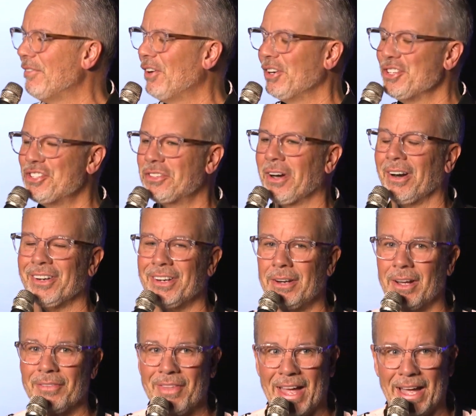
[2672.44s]
I've already
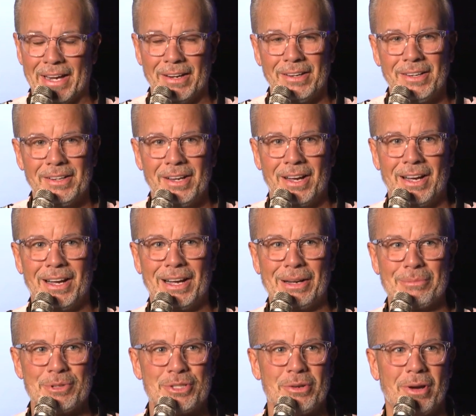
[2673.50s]
started on that.
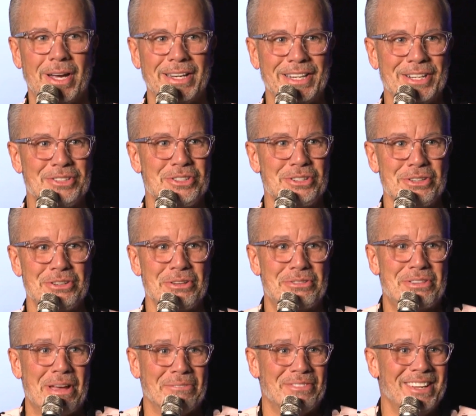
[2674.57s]
Um, so I need you to
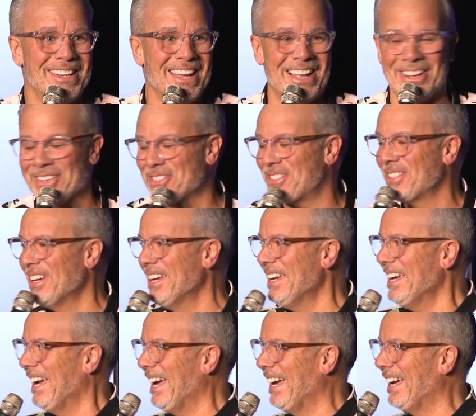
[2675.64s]
do something else.
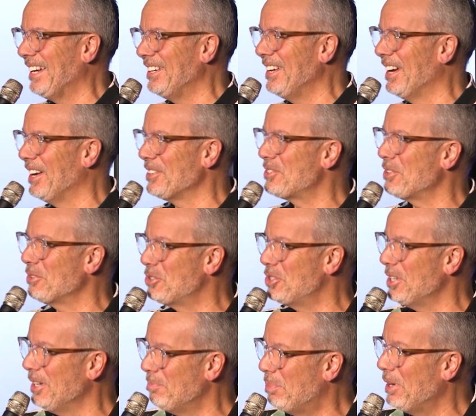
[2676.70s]
And uh, so
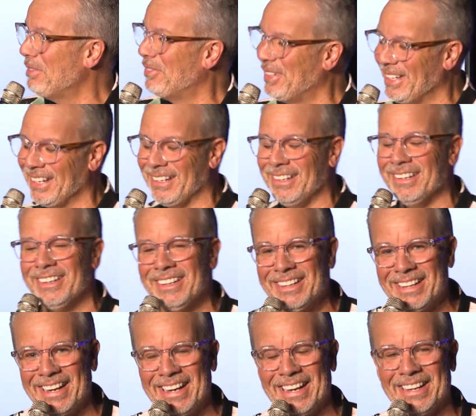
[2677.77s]
she pivoted
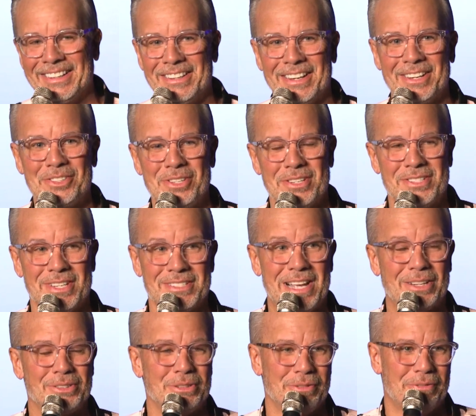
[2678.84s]
and uh, she said,
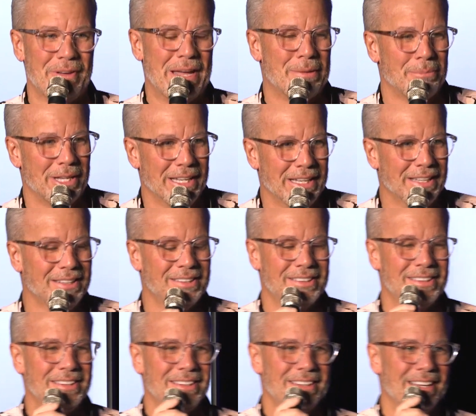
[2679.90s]
I'll do family.
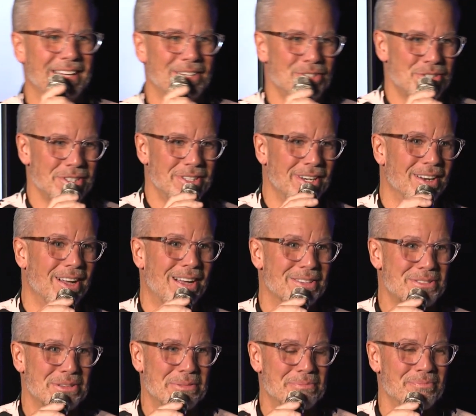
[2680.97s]
And she did
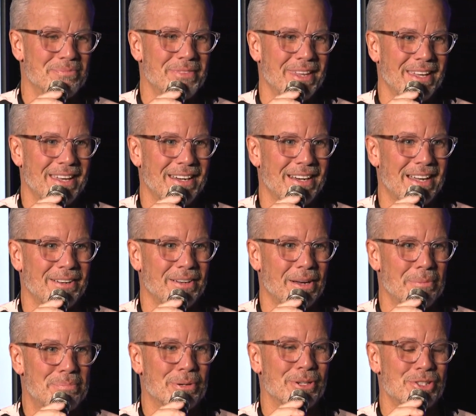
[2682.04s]
awesome. And I
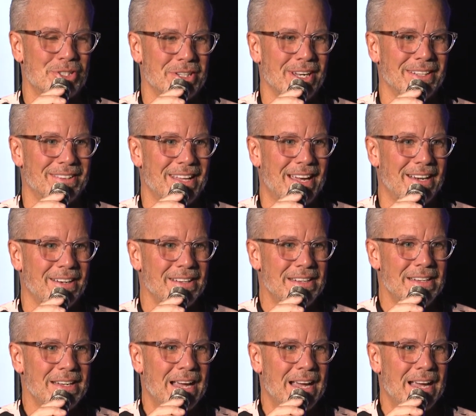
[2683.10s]
appreciate that.